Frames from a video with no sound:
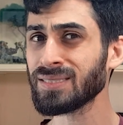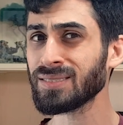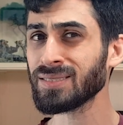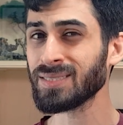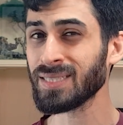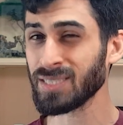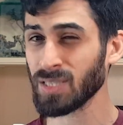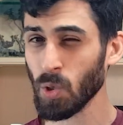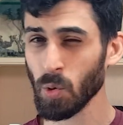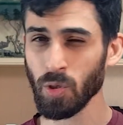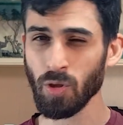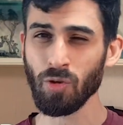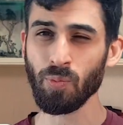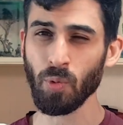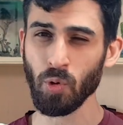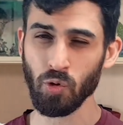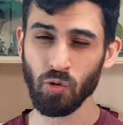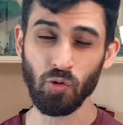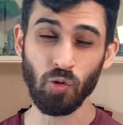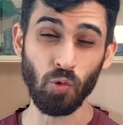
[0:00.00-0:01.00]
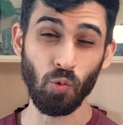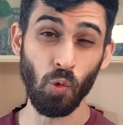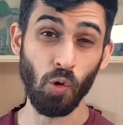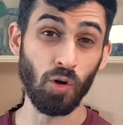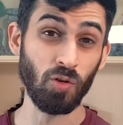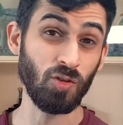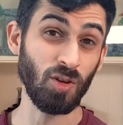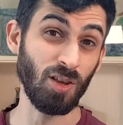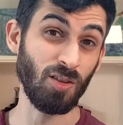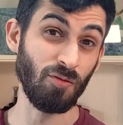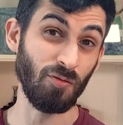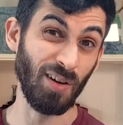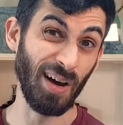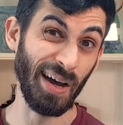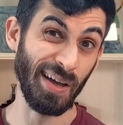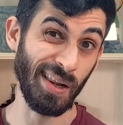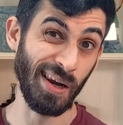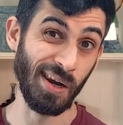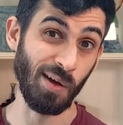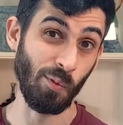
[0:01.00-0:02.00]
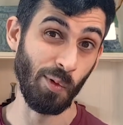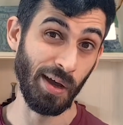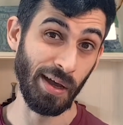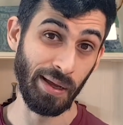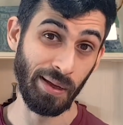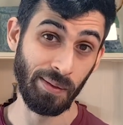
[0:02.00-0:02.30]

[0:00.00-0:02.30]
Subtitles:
the notice board should work just fine anyway.